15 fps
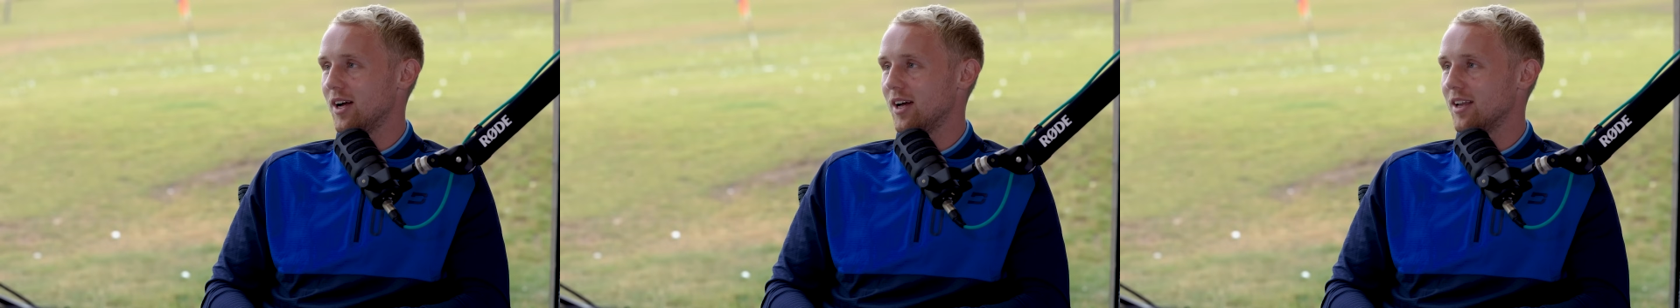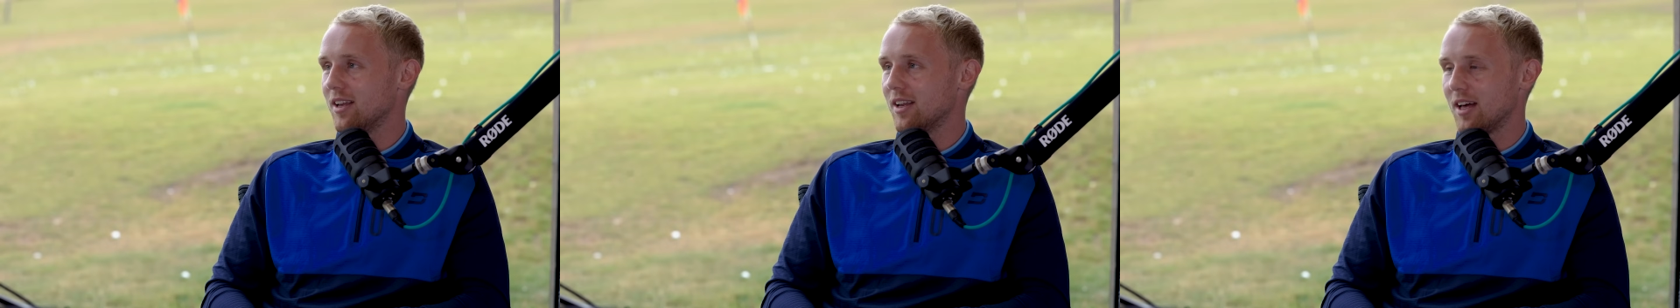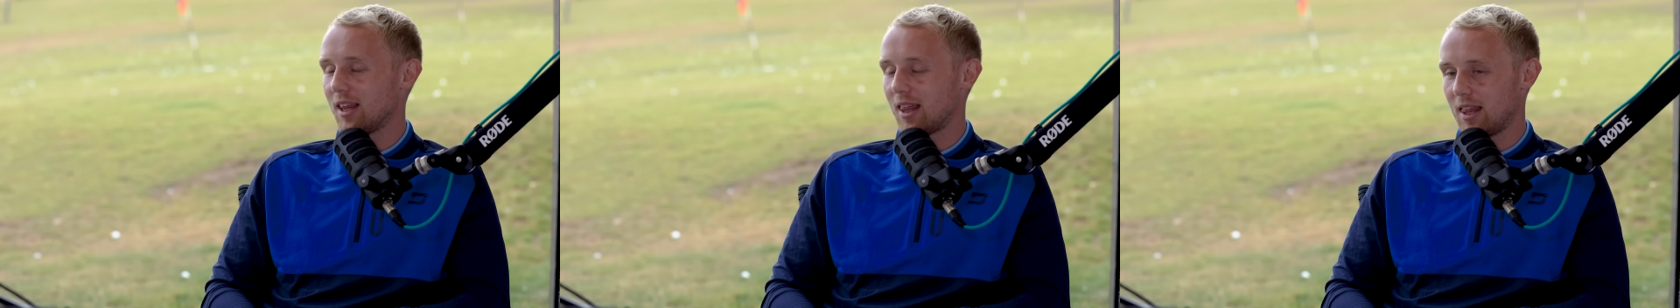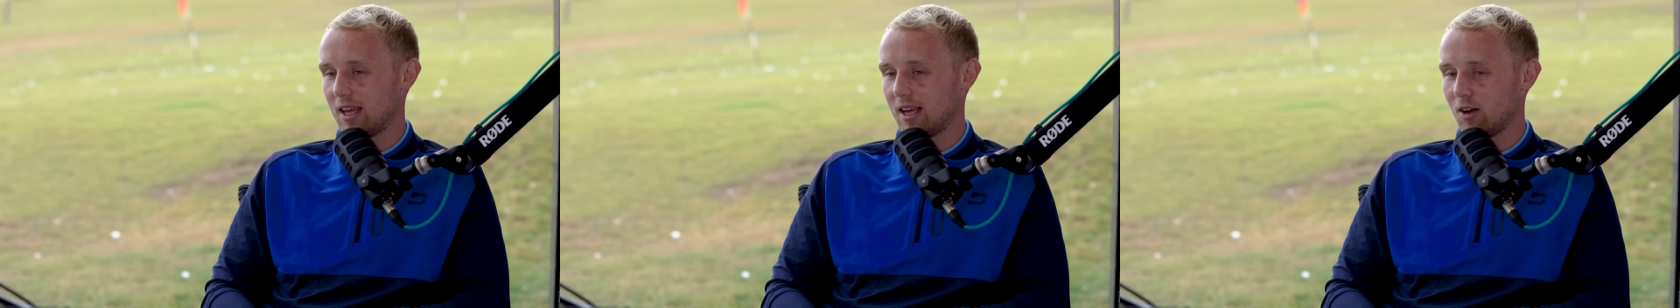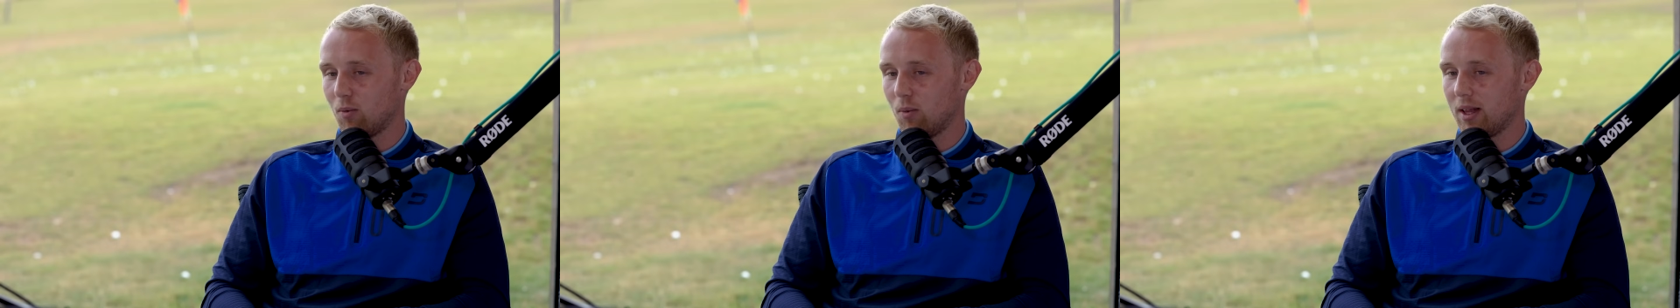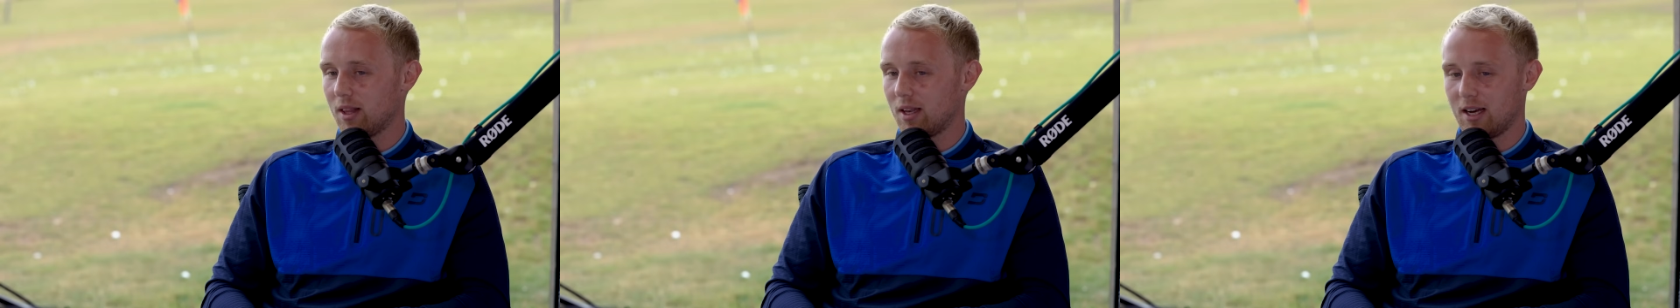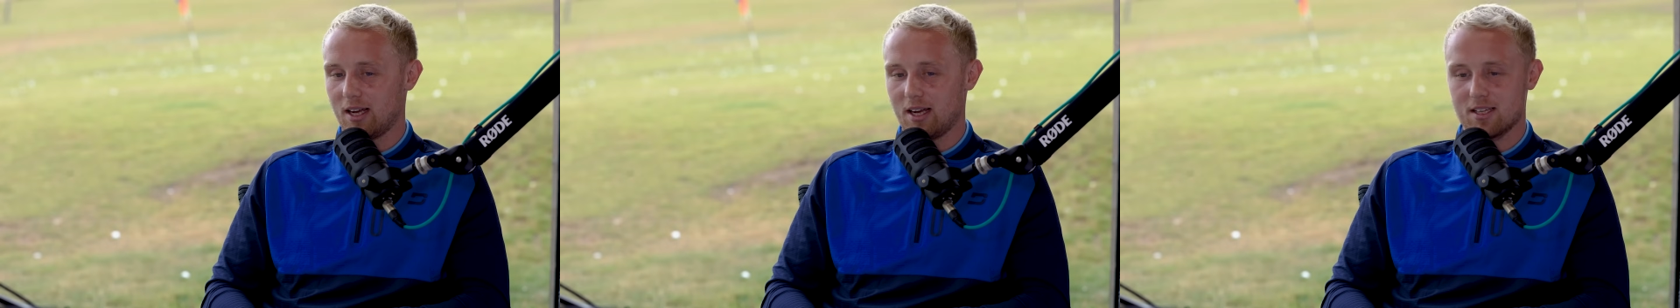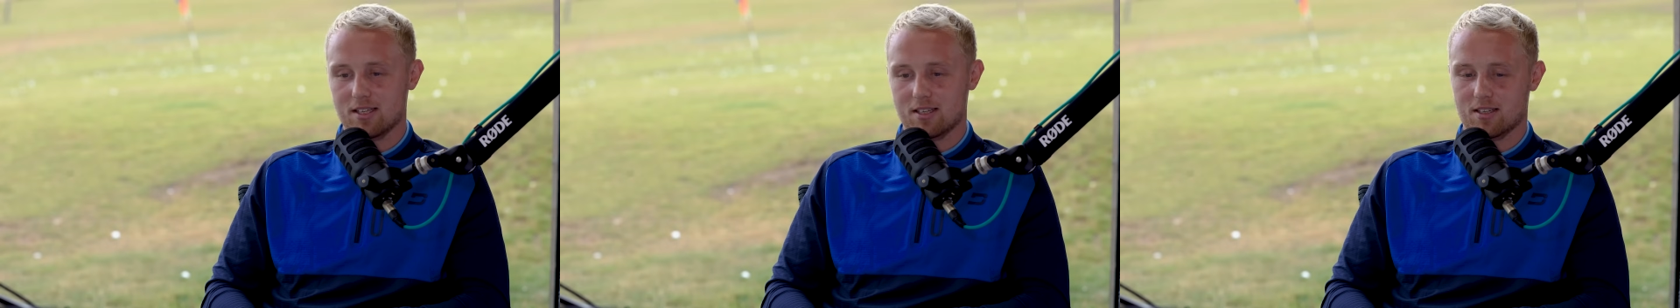And I think whether it
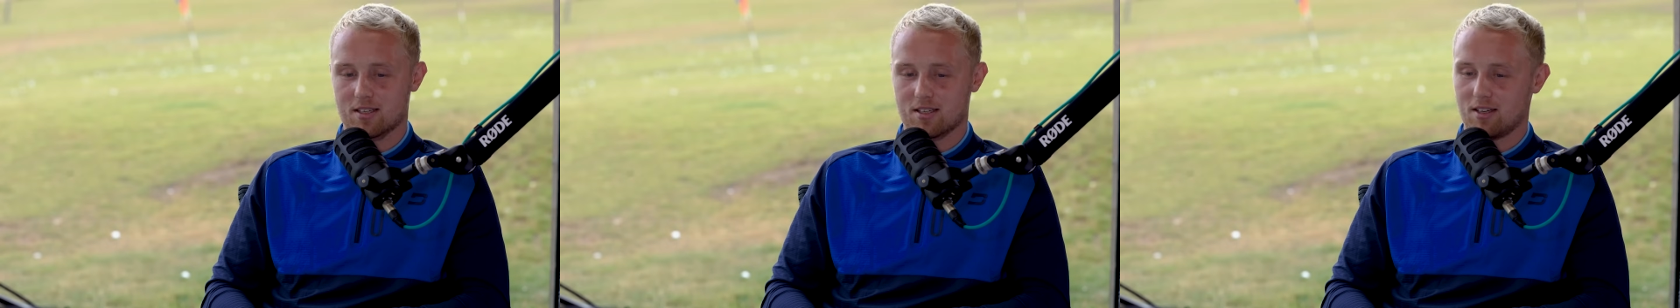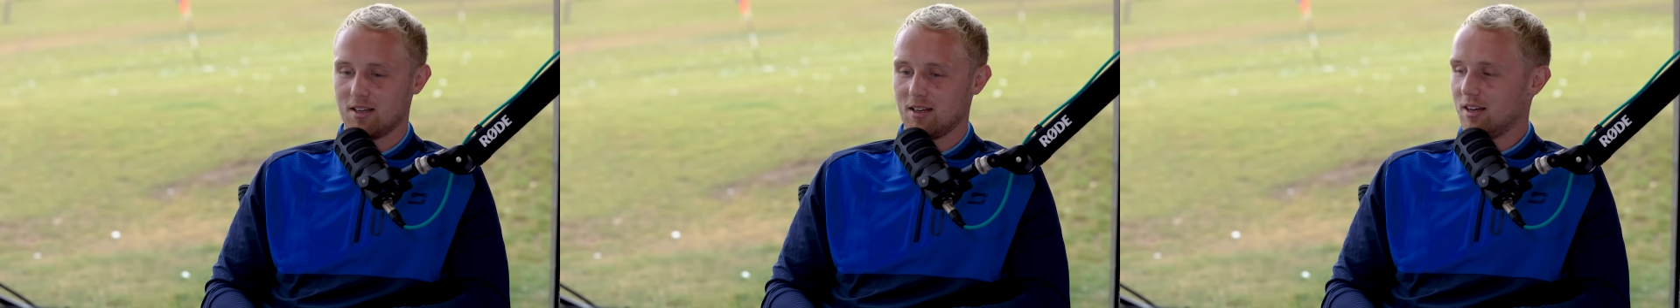is